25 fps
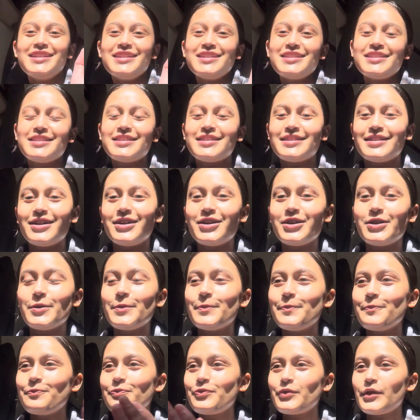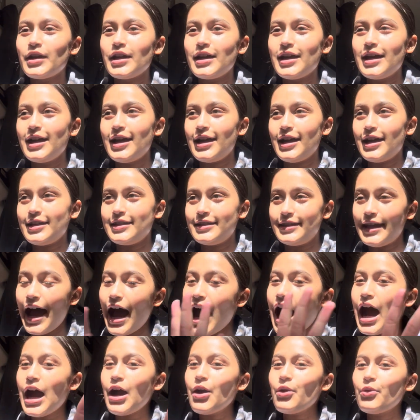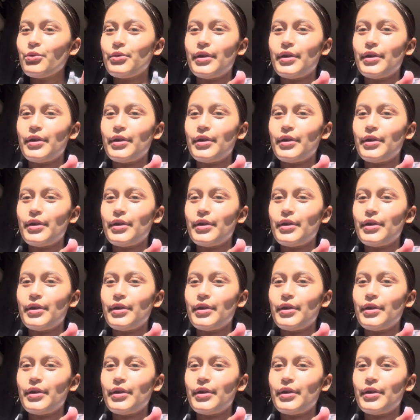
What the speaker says: So now,